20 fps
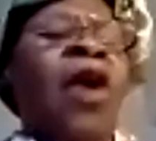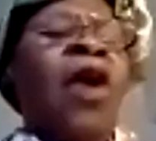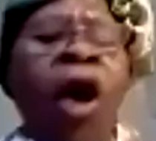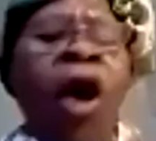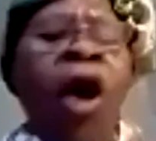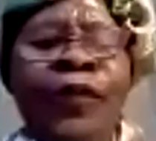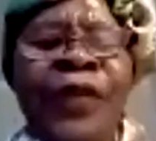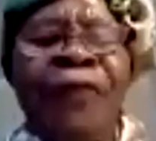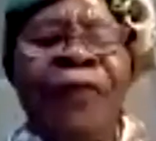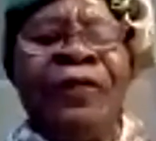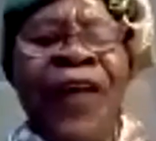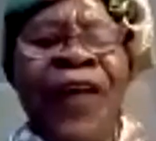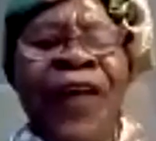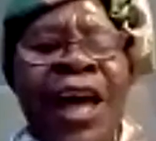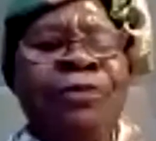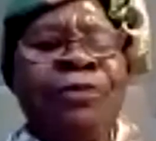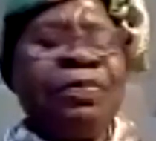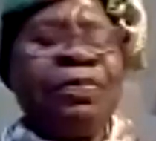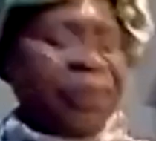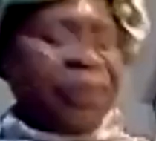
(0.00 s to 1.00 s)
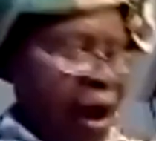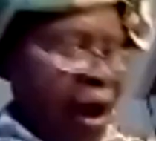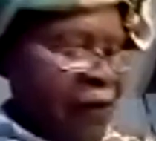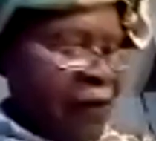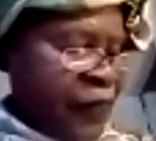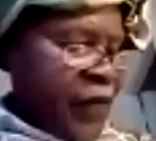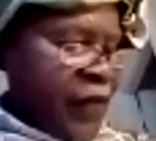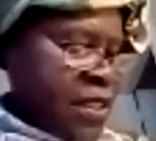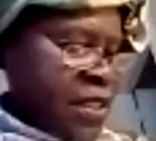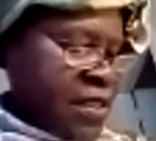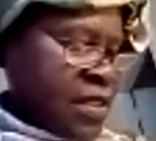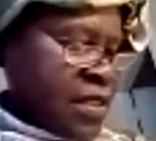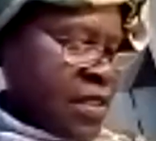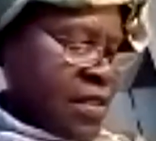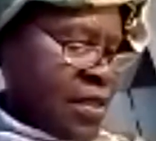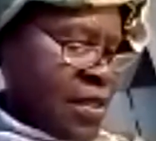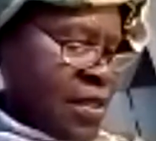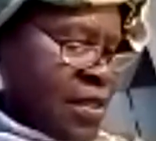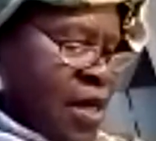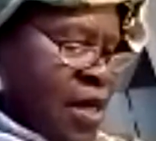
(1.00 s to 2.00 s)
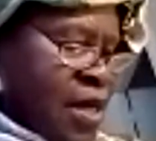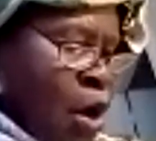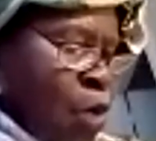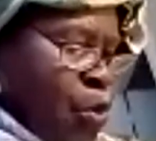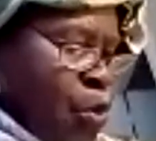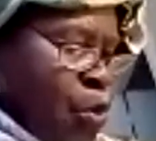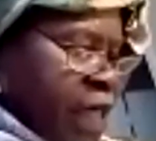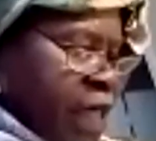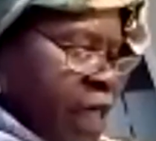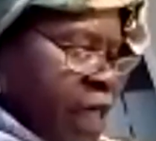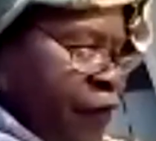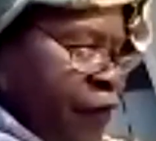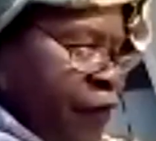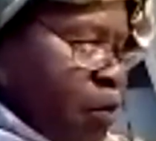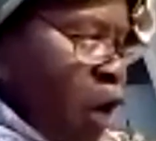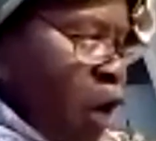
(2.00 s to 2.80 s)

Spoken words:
of the fake prophet. We give him